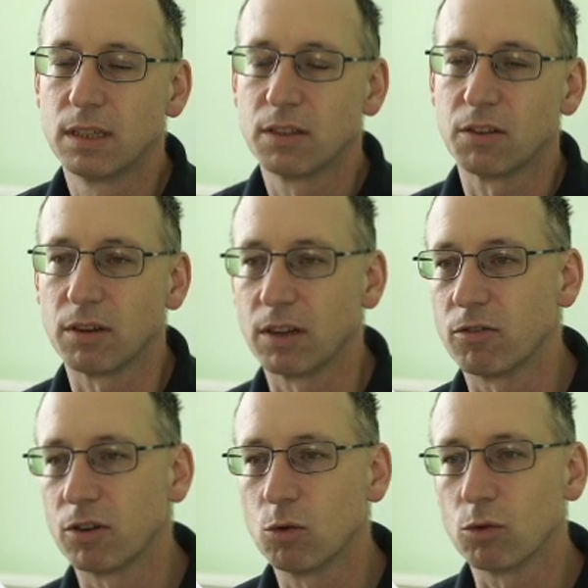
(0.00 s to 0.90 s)
So we're going
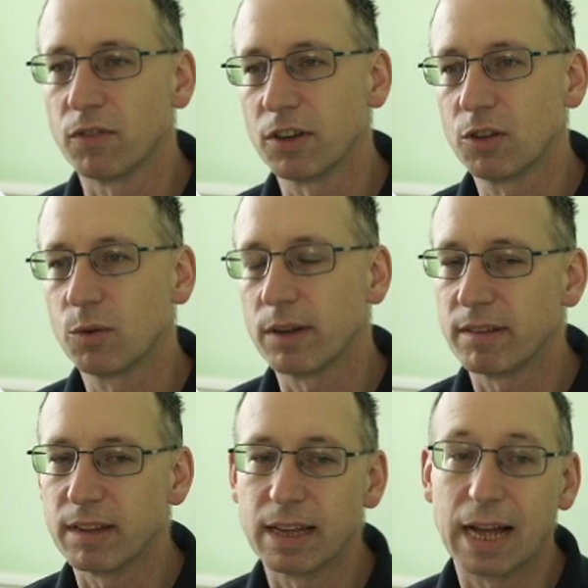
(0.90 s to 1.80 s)
to record the photo
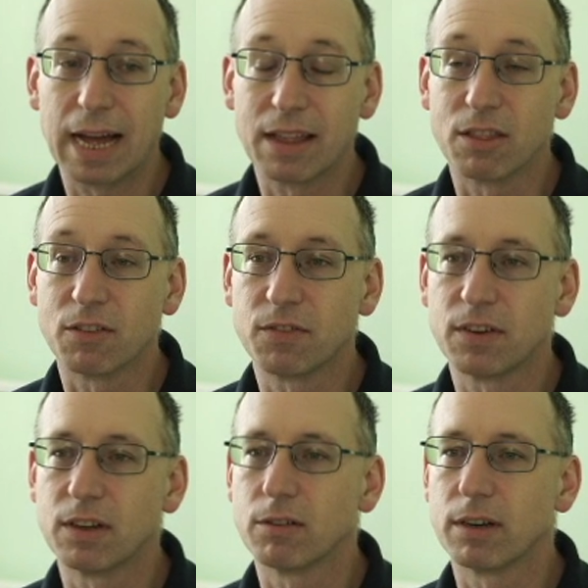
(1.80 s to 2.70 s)
ID and the
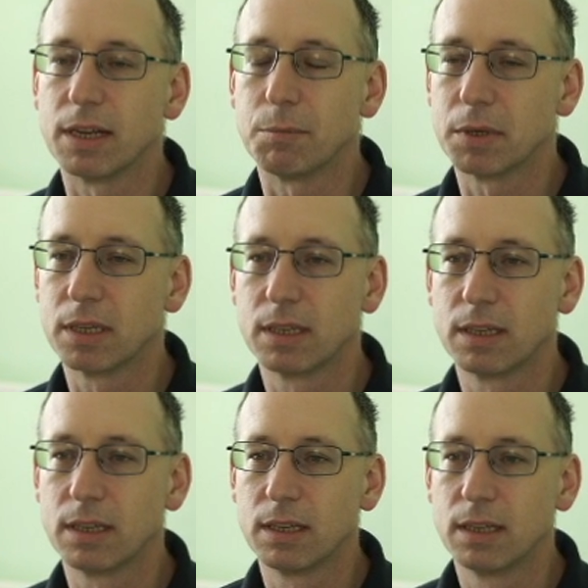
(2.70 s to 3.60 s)
file name,
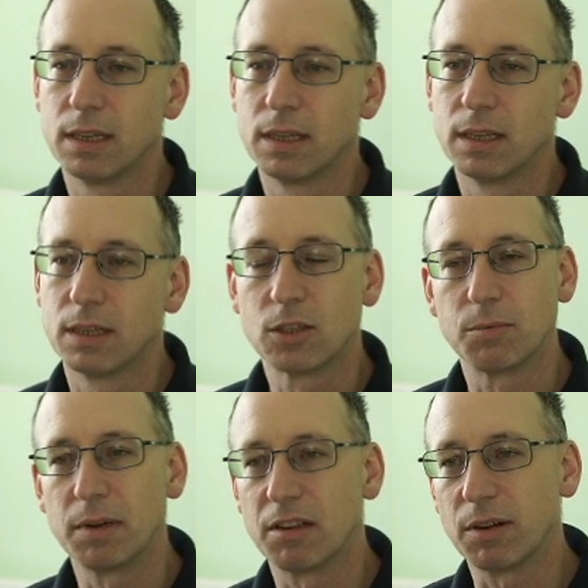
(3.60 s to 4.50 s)

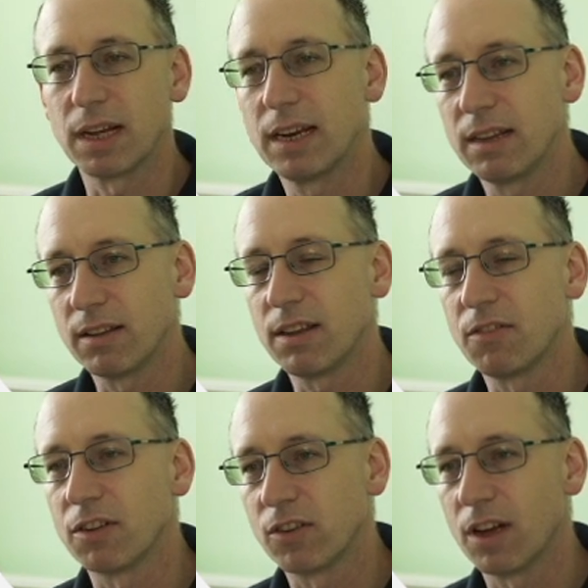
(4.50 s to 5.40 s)
which means that we're going to need a
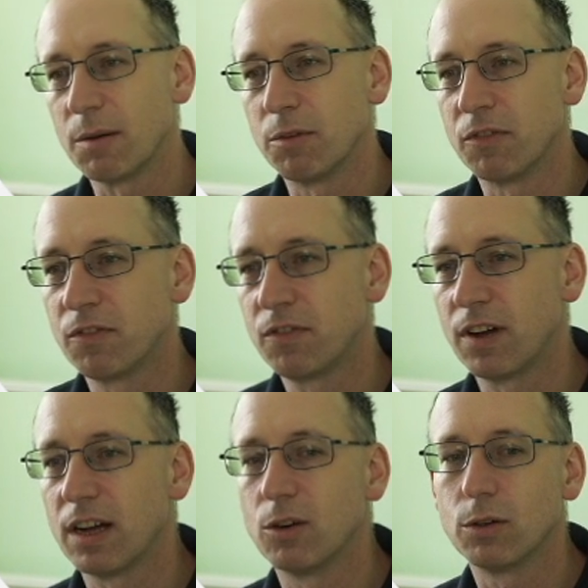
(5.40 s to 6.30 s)
different type of
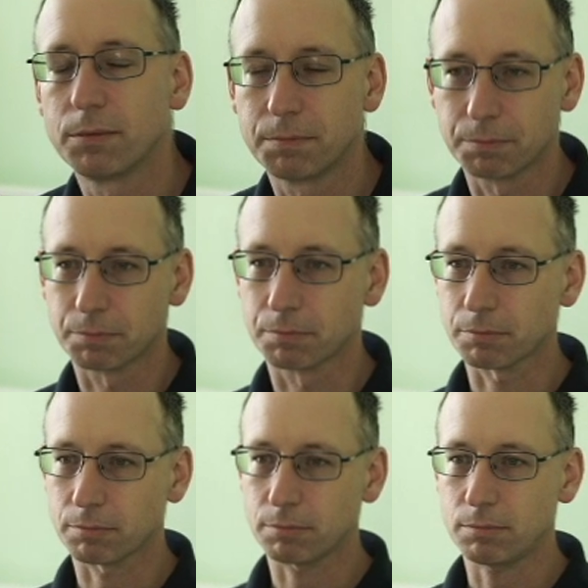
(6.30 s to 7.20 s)
file
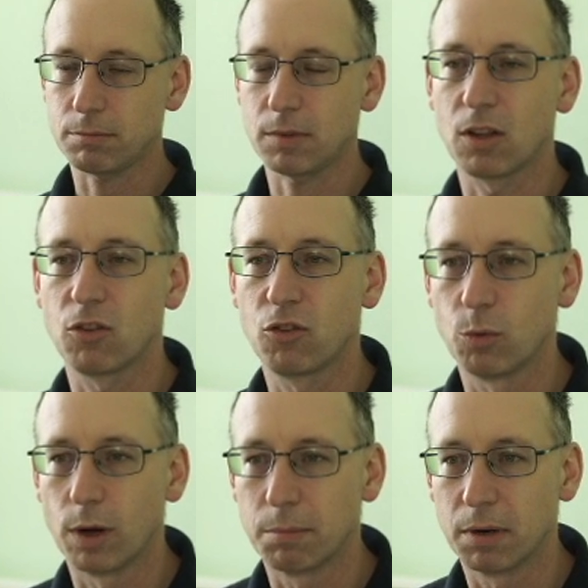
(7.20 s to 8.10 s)

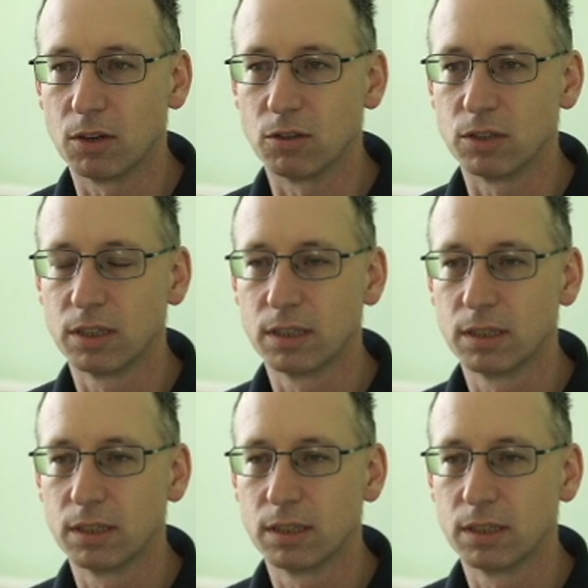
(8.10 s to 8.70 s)
to upload.